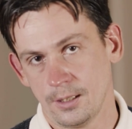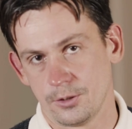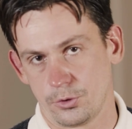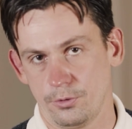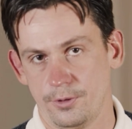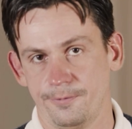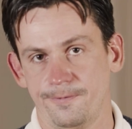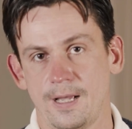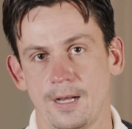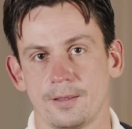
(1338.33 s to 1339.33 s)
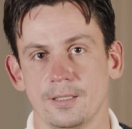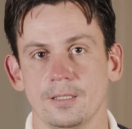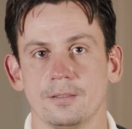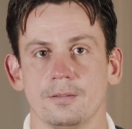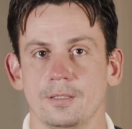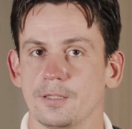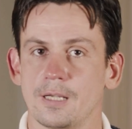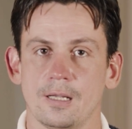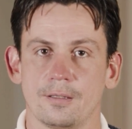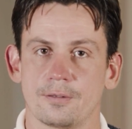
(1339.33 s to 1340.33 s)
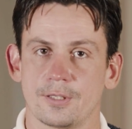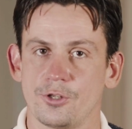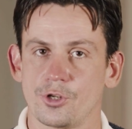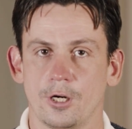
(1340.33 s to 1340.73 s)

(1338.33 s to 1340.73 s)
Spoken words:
So the fact that it got such